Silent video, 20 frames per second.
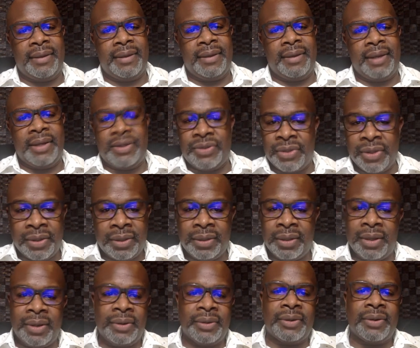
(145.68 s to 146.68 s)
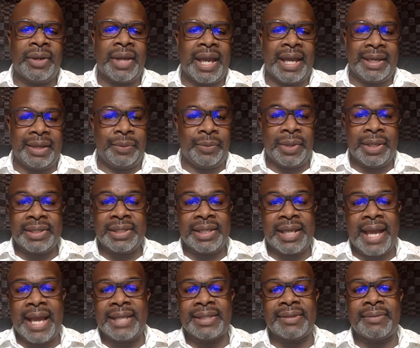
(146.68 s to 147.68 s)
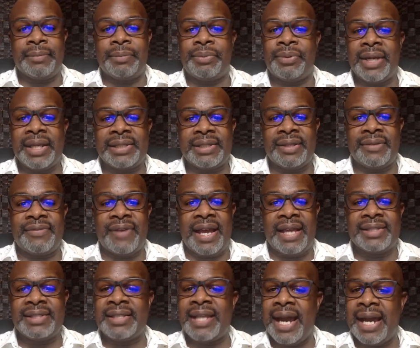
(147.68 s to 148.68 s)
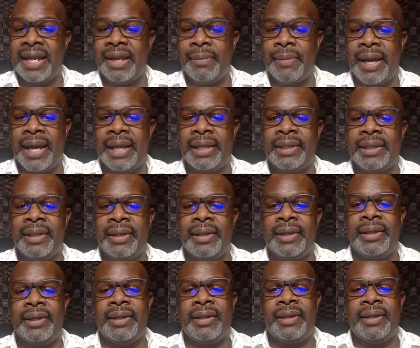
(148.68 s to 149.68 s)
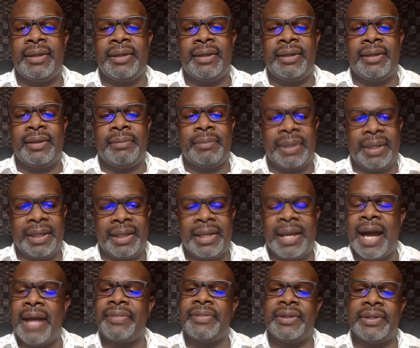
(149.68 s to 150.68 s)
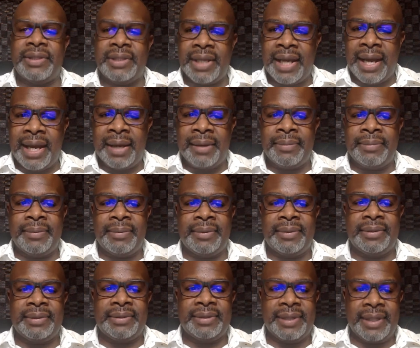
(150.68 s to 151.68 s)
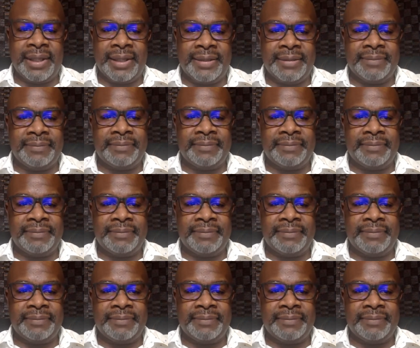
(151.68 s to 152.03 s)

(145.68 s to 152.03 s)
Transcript: It took longer and it wasn't as impressive as dynamite, but it got the job done.